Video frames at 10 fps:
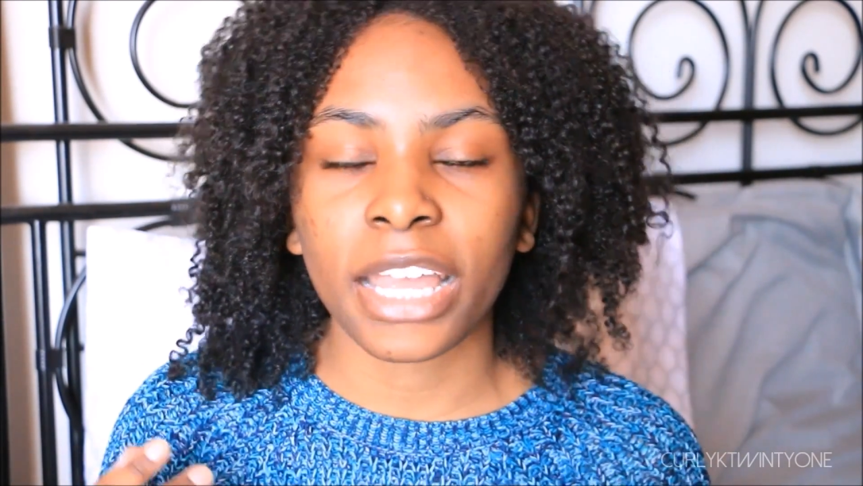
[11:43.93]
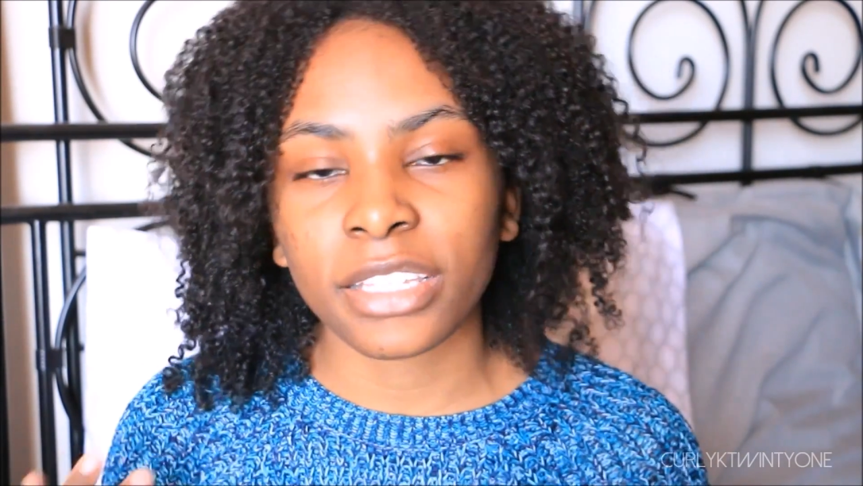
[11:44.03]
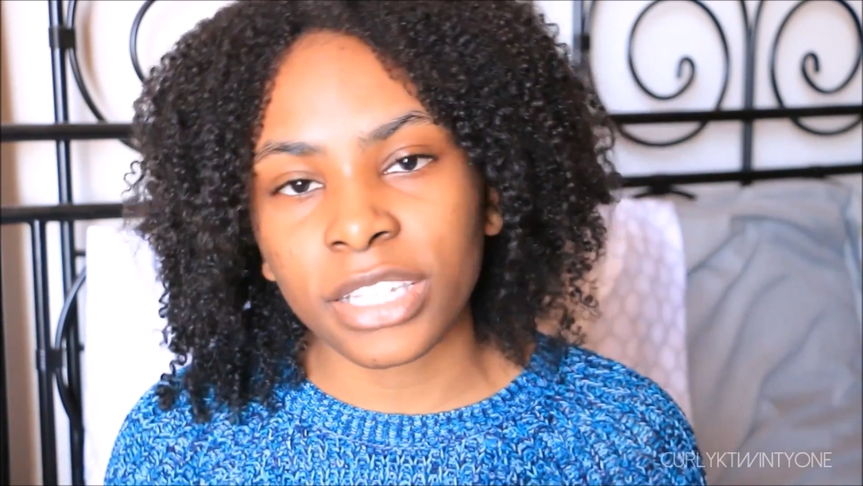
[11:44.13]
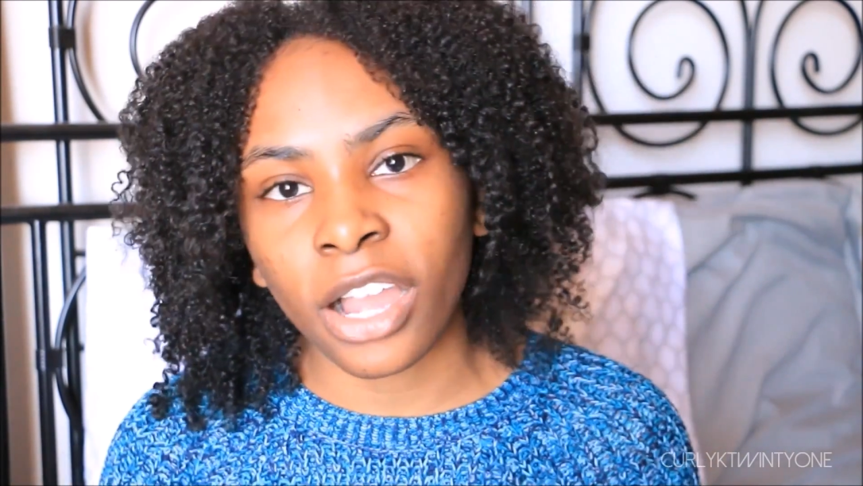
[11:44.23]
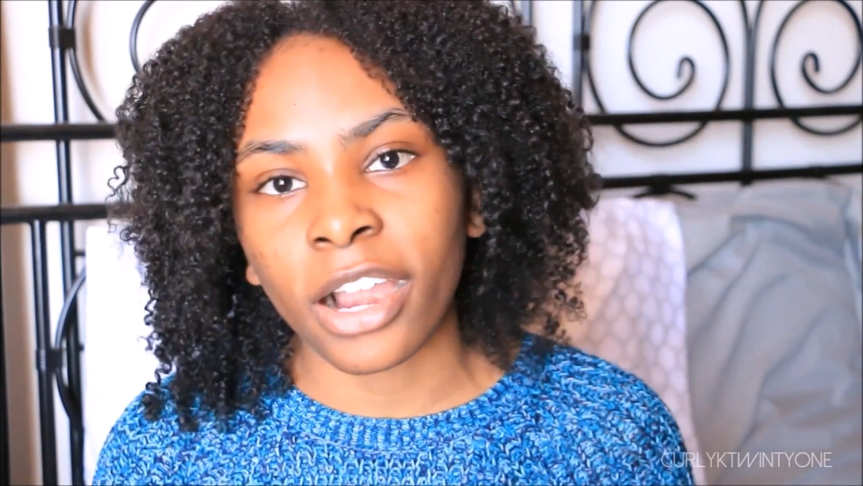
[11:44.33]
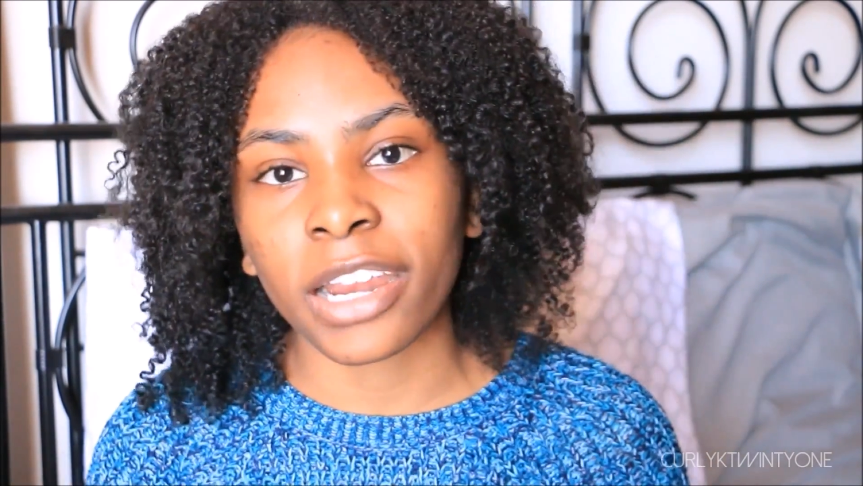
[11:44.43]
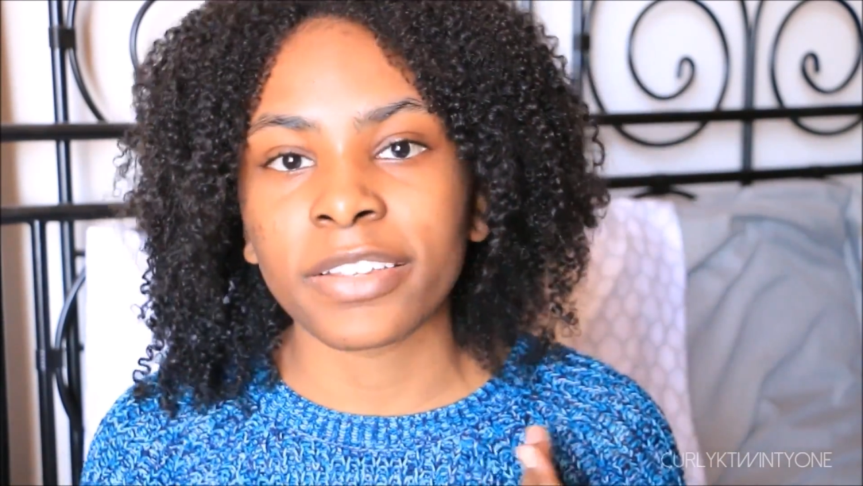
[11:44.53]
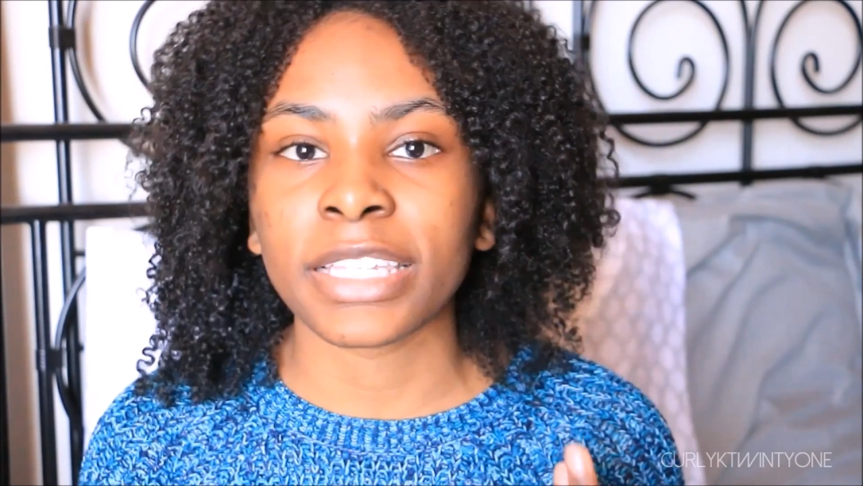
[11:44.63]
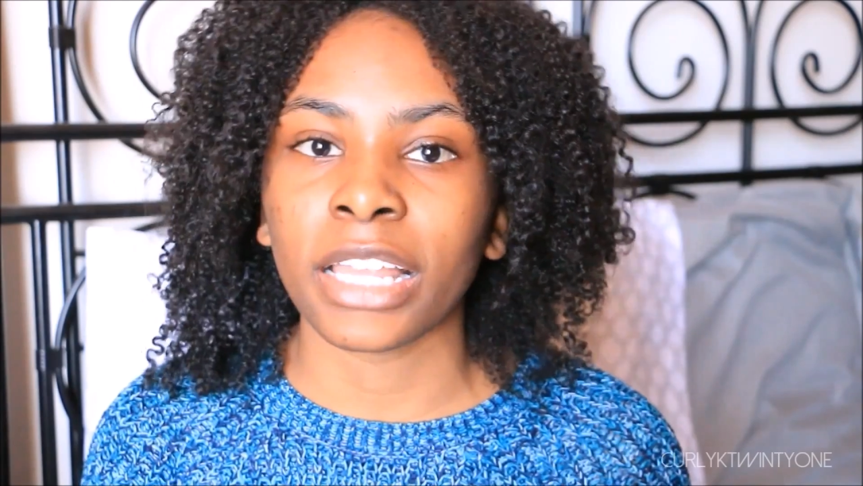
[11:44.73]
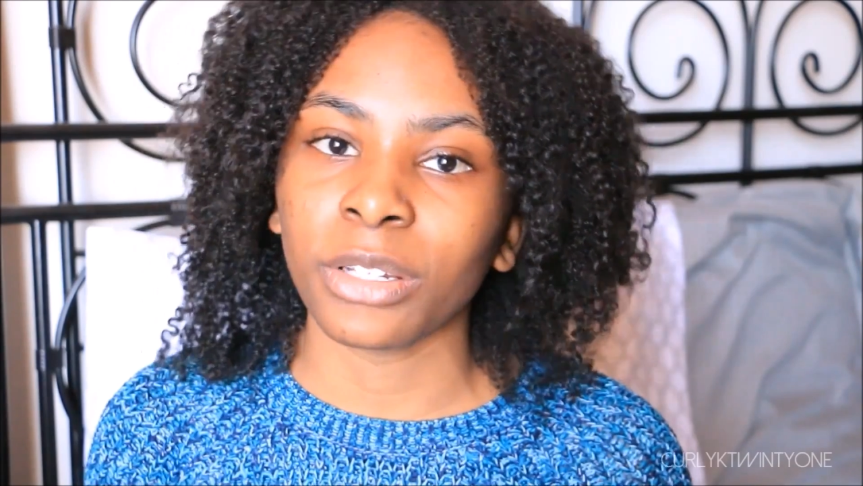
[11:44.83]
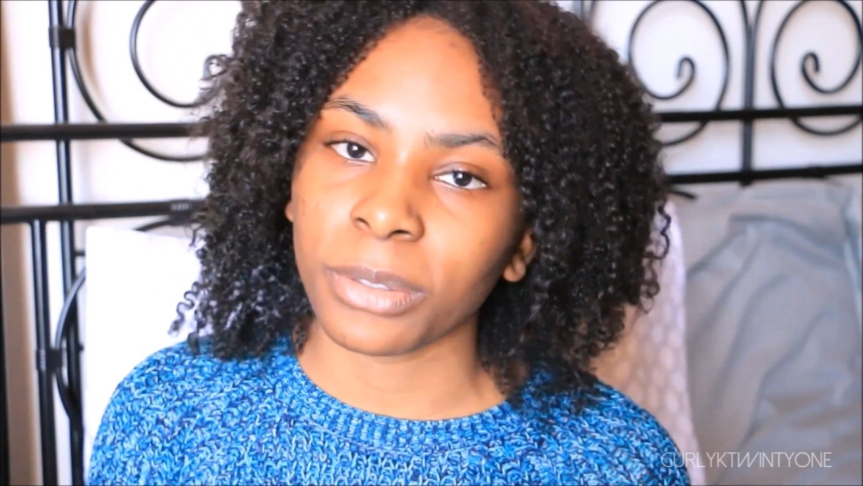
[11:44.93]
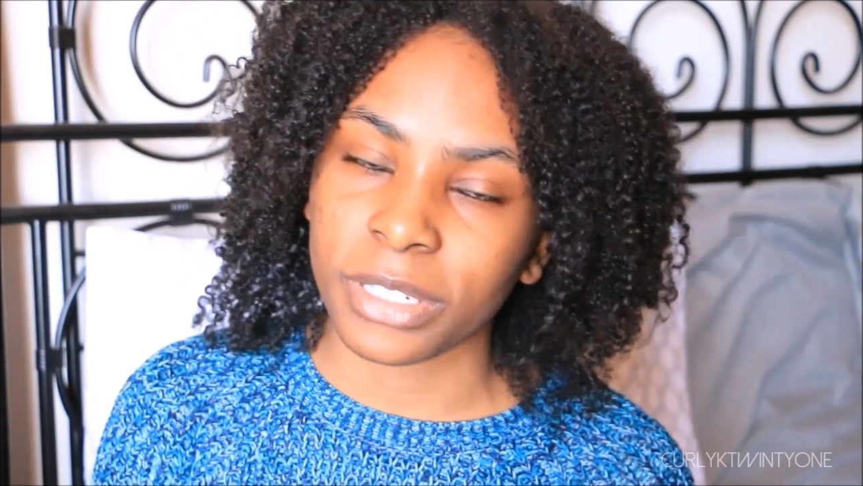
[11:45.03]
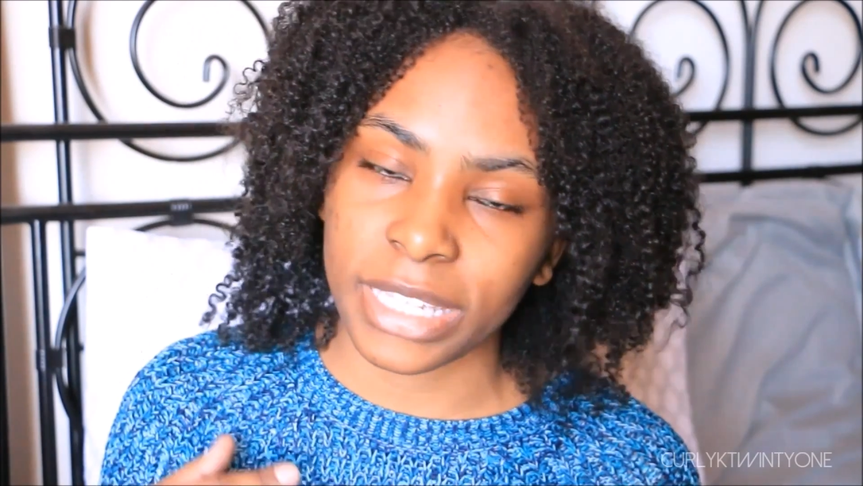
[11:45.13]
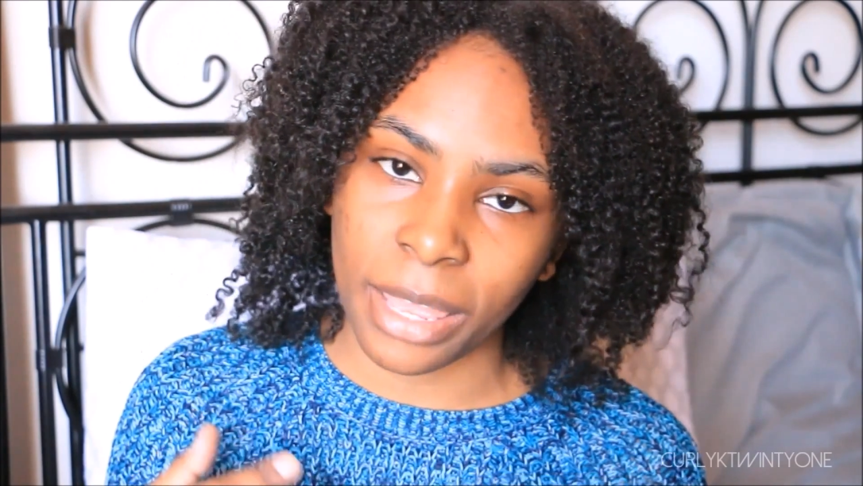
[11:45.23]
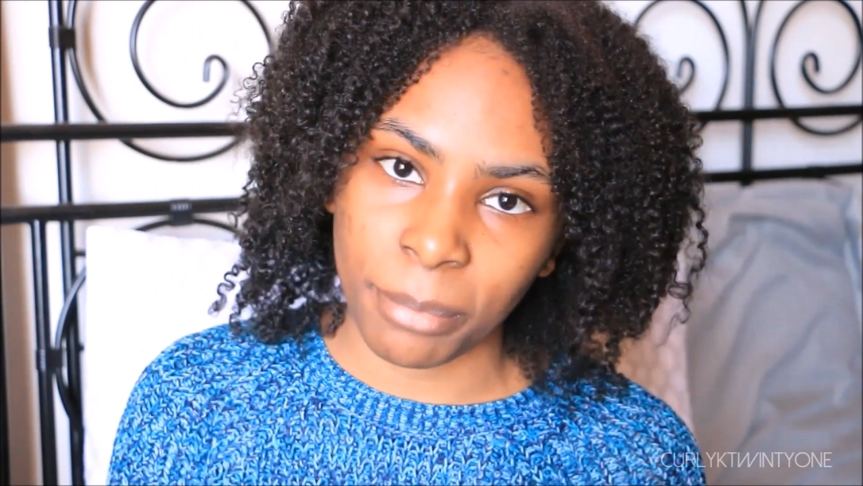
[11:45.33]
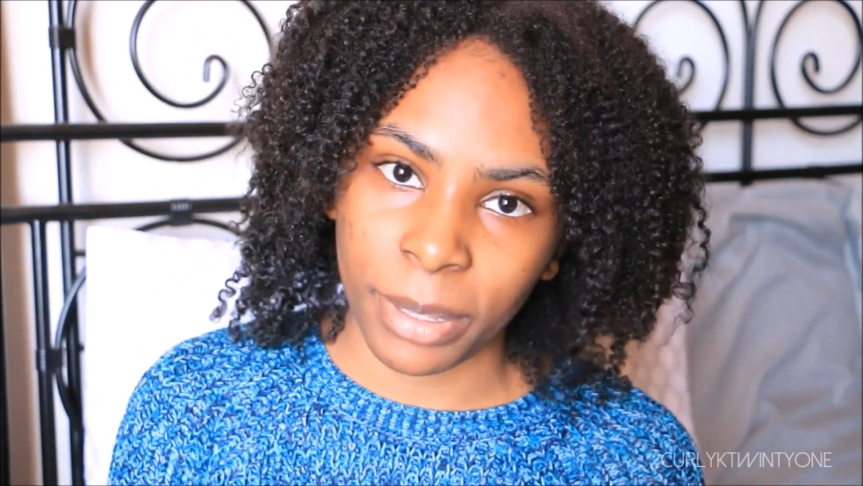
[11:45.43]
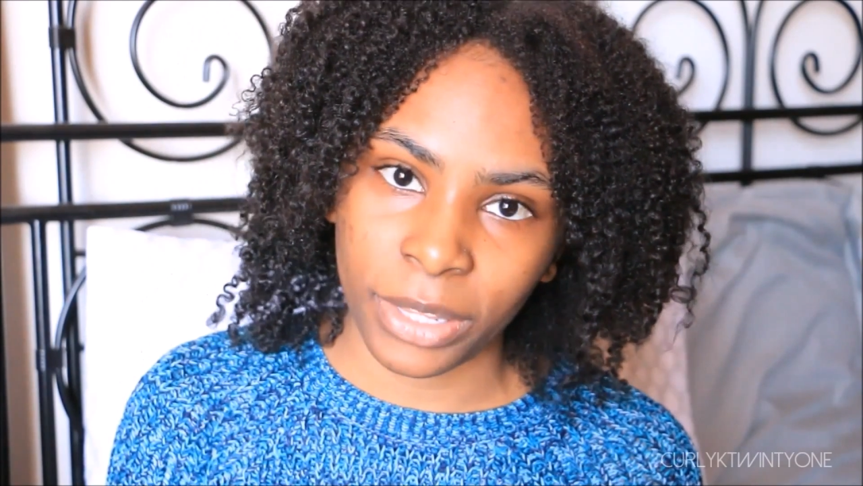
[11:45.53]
Satin scarves, satin